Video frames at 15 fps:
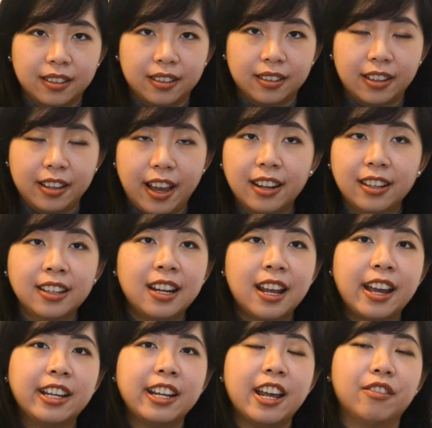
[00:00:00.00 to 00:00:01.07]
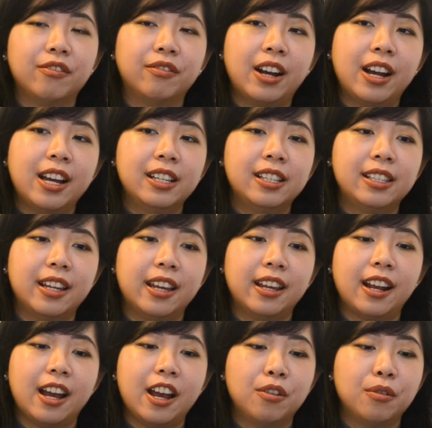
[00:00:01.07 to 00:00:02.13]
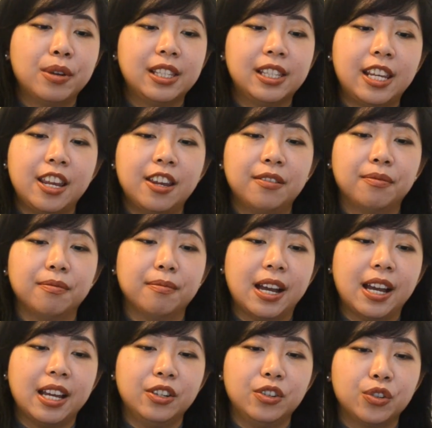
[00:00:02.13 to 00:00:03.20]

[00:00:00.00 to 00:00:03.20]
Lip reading: the underlying advice that I always give my